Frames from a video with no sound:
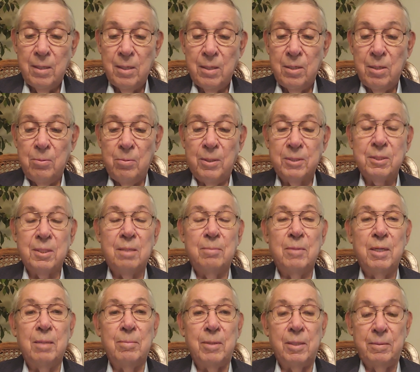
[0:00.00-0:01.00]
who was an
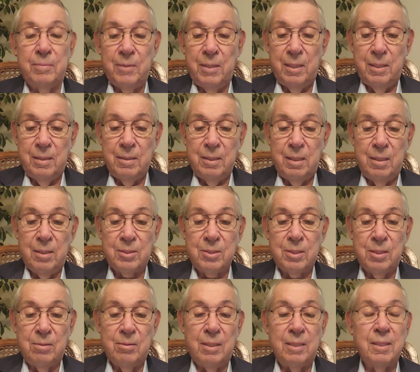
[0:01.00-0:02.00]
amoeba in
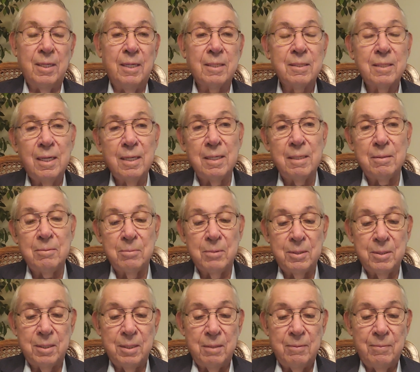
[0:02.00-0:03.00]
DSO on that day
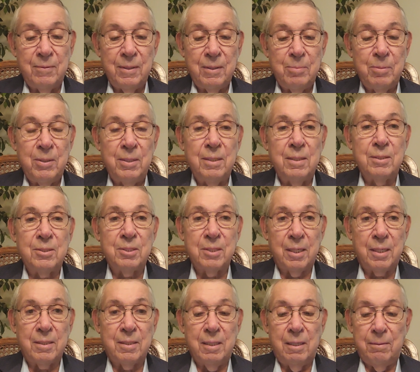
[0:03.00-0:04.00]
with the VP and
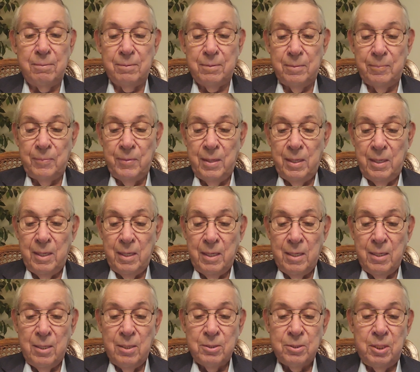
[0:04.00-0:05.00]
SecDef.
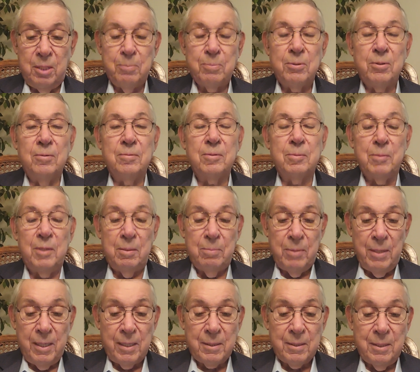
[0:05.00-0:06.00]
She proved to me
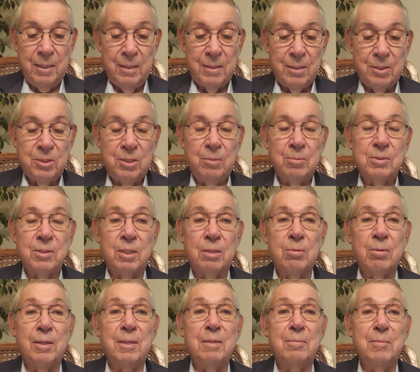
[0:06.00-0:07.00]
back then that she was a
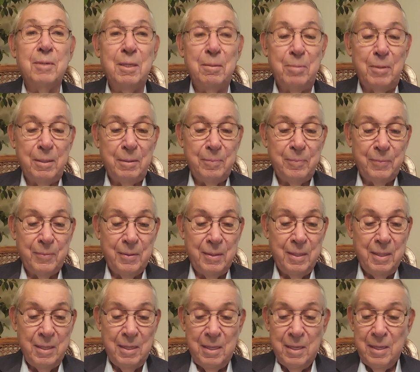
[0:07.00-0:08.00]
great amoeba,
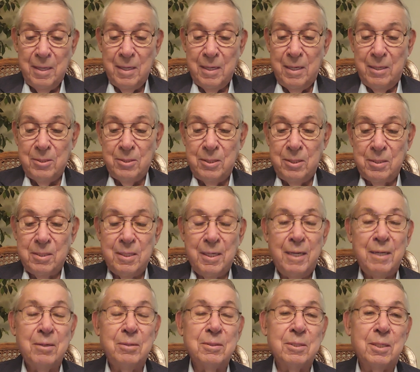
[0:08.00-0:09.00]
and she is
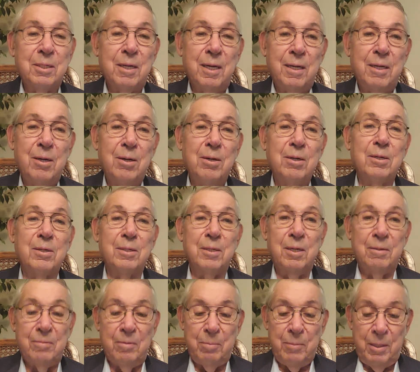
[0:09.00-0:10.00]
now the, a herder
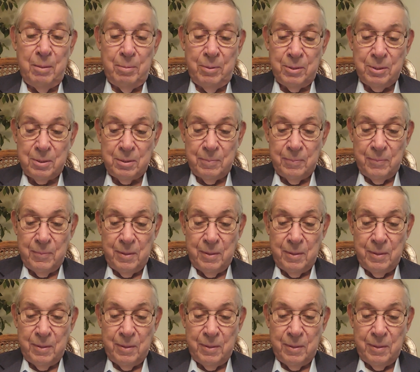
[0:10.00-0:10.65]
of amoebas.